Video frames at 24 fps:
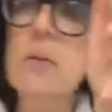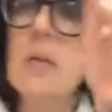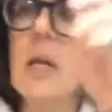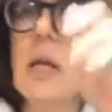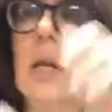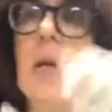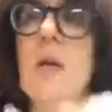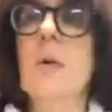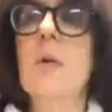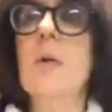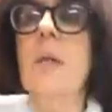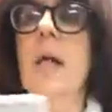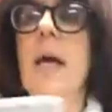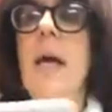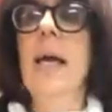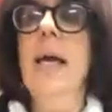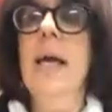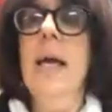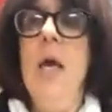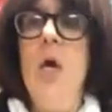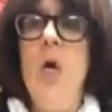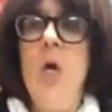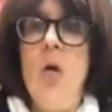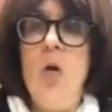that I don't like.
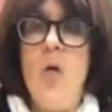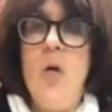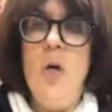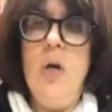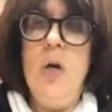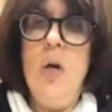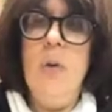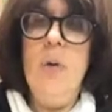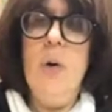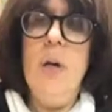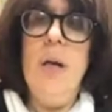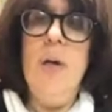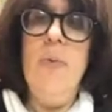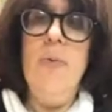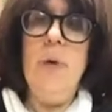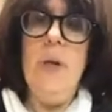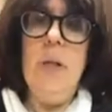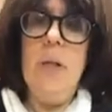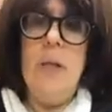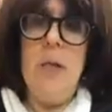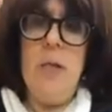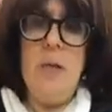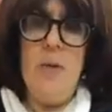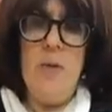You know what I
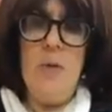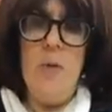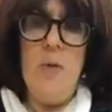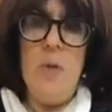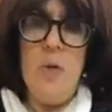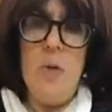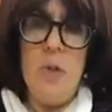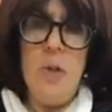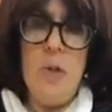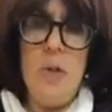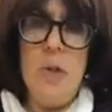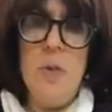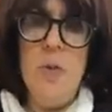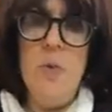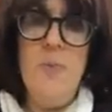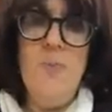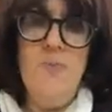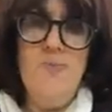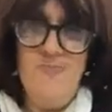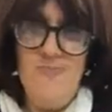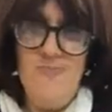really could do also?